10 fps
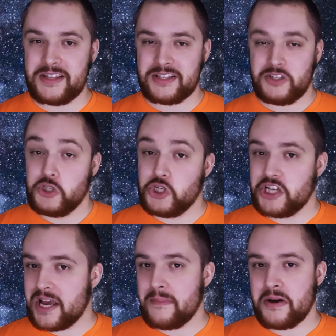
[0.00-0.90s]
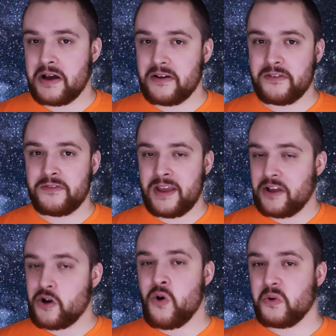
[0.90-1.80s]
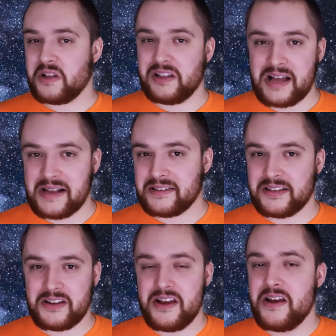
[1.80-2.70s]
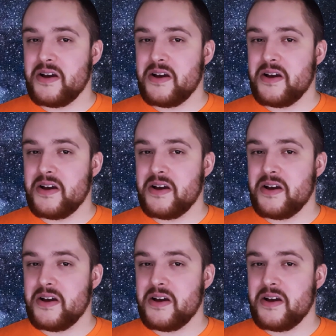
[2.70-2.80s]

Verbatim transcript: this gem of a cult classic